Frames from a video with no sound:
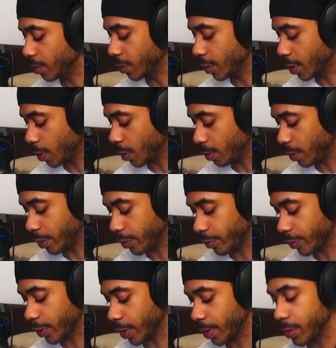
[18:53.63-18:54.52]
Come on,
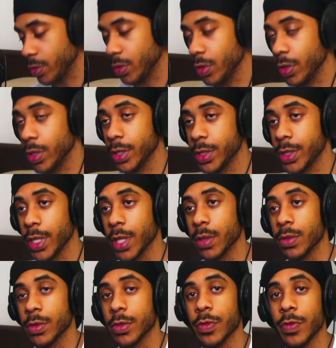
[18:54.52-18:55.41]
fam. You knew the
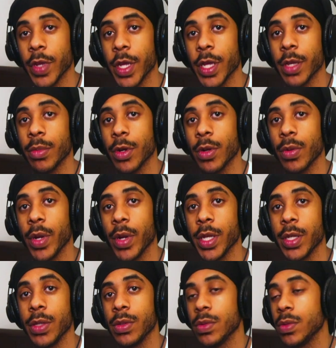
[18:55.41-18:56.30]
check was fake, bro. Why
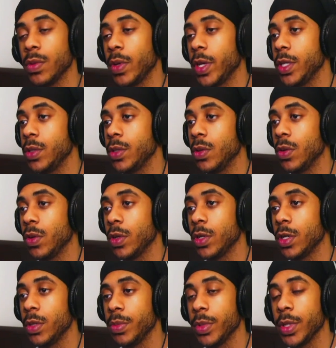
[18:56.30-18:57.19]
you why you
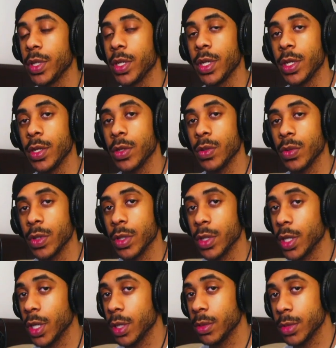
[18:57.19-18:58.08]
going up in there and
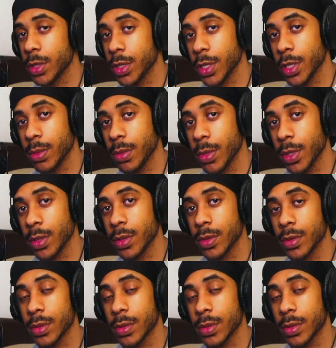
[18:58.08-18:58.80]
doing dumb shit, bro?